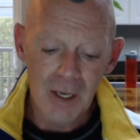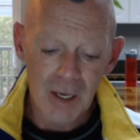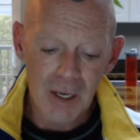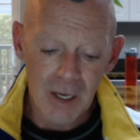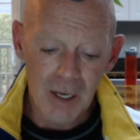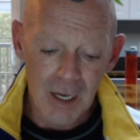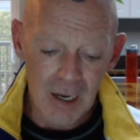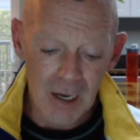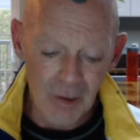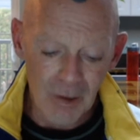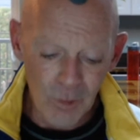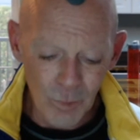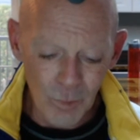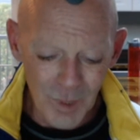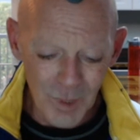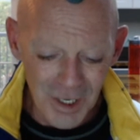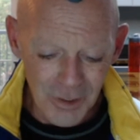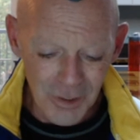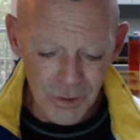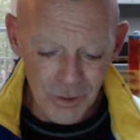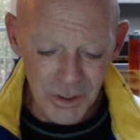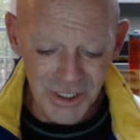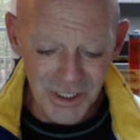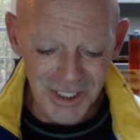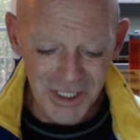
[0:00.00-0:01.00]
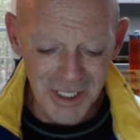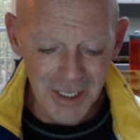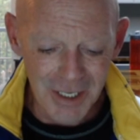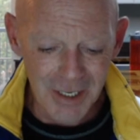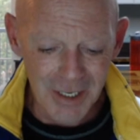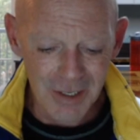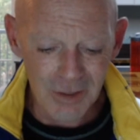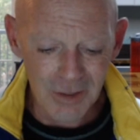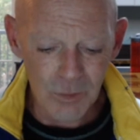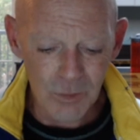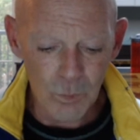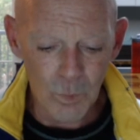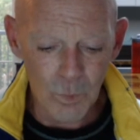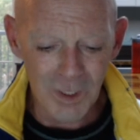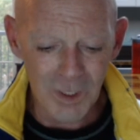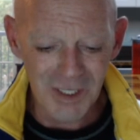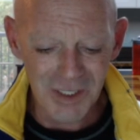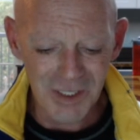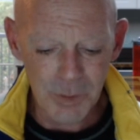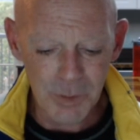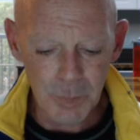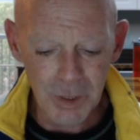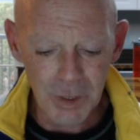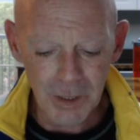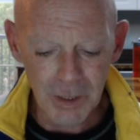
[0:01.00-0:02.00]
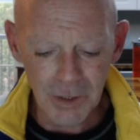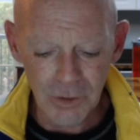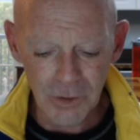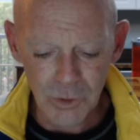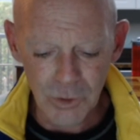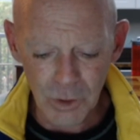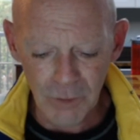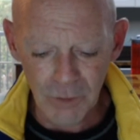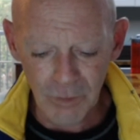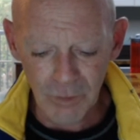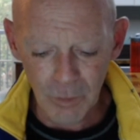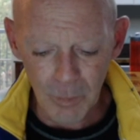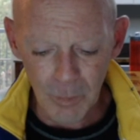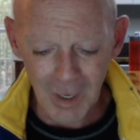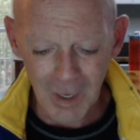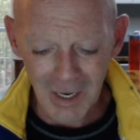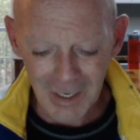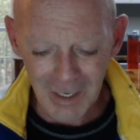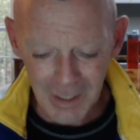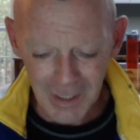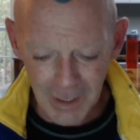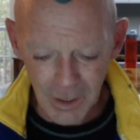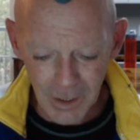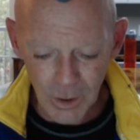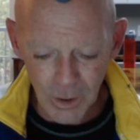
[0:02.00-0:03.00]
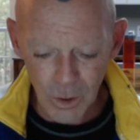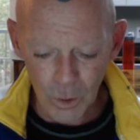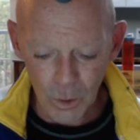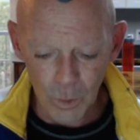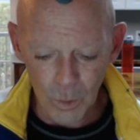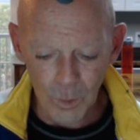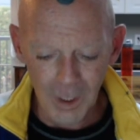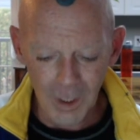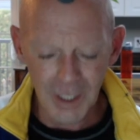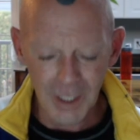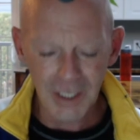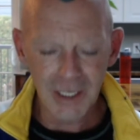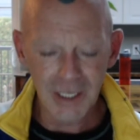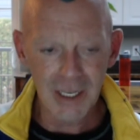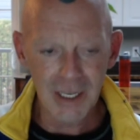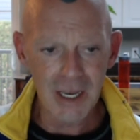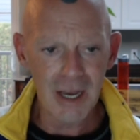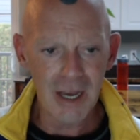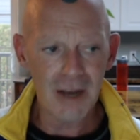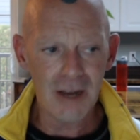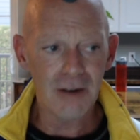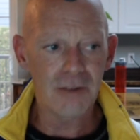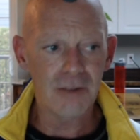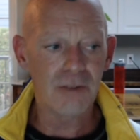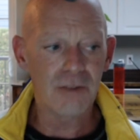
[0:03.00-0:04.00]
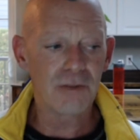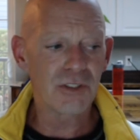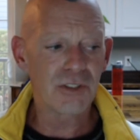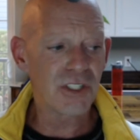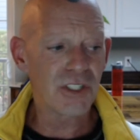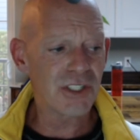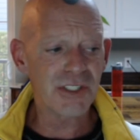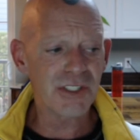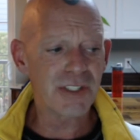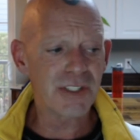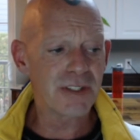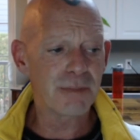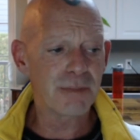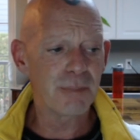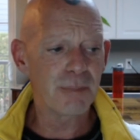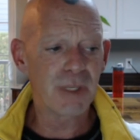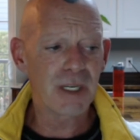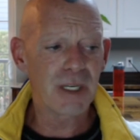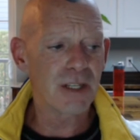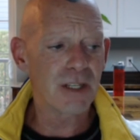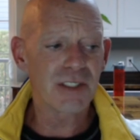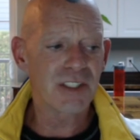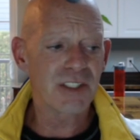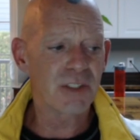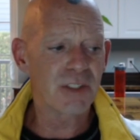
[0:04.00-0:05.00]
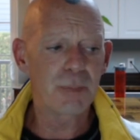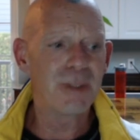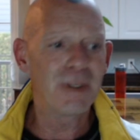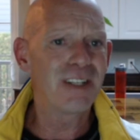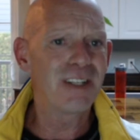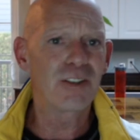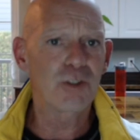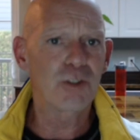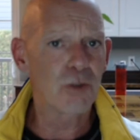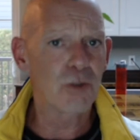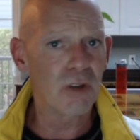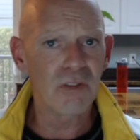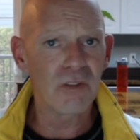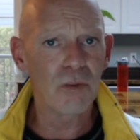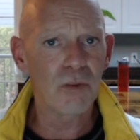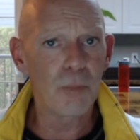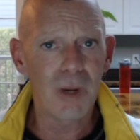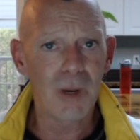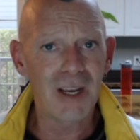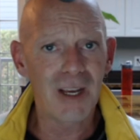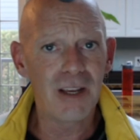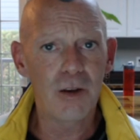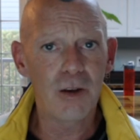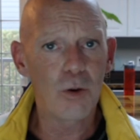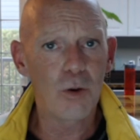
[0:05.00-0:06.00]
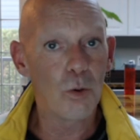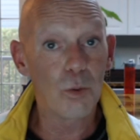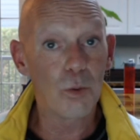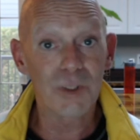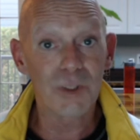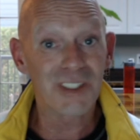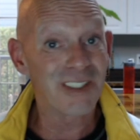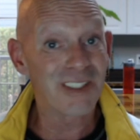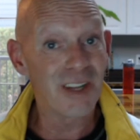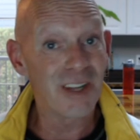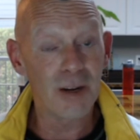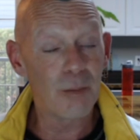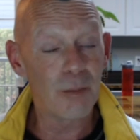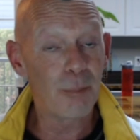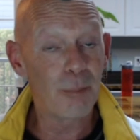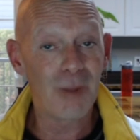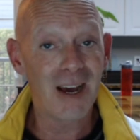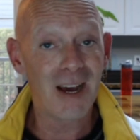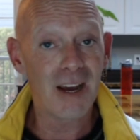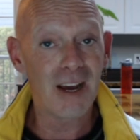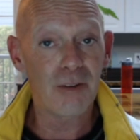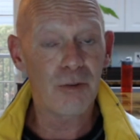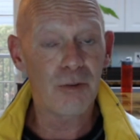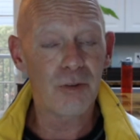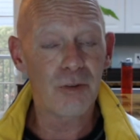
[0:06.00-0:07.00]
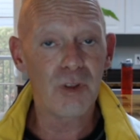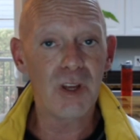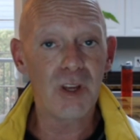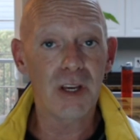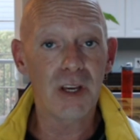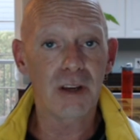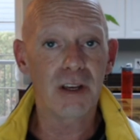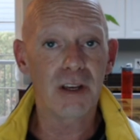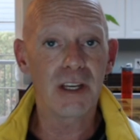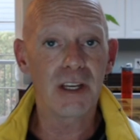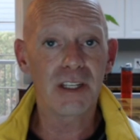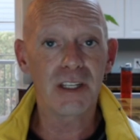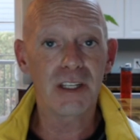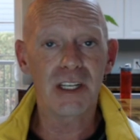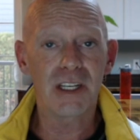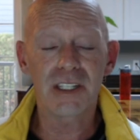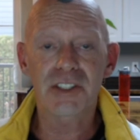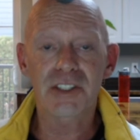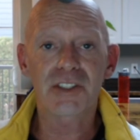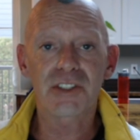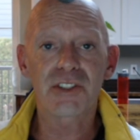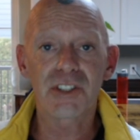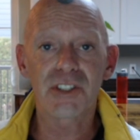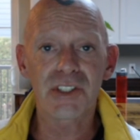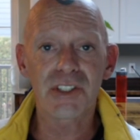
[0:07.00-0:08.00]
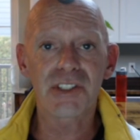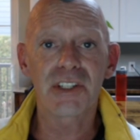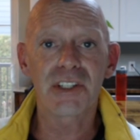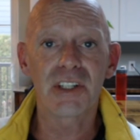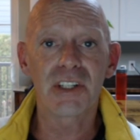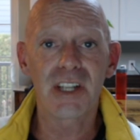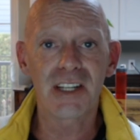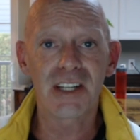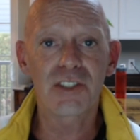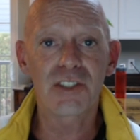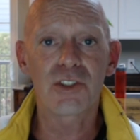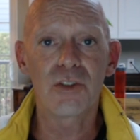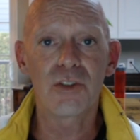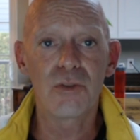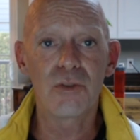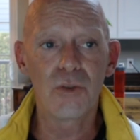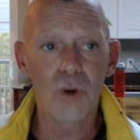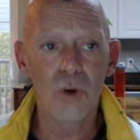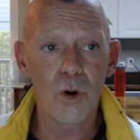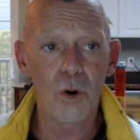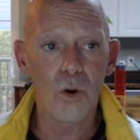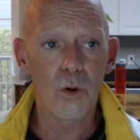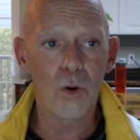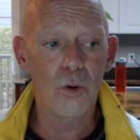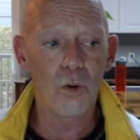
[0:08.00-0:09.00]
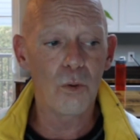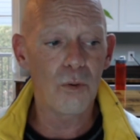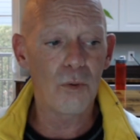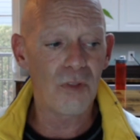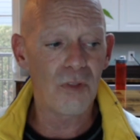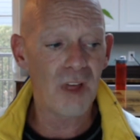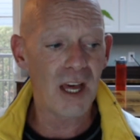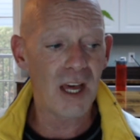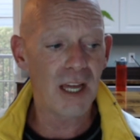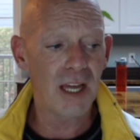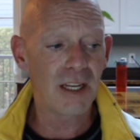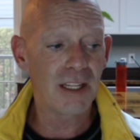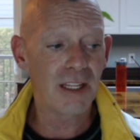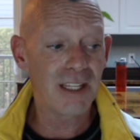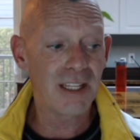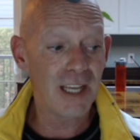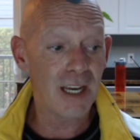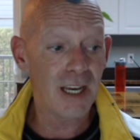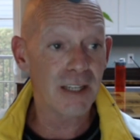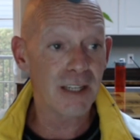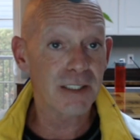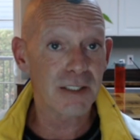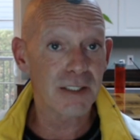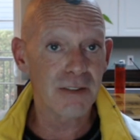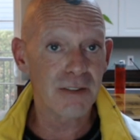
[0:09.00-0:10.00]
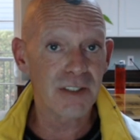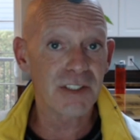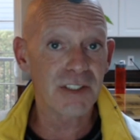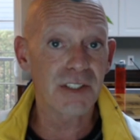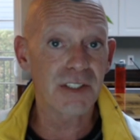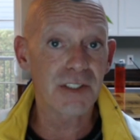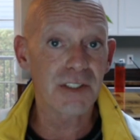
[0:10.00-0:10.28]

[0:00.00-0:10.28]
how do we understand when it's being driven by ego? And again, just because it's being driven by ego is not a bad thing. It's just to let you know that, yes, this is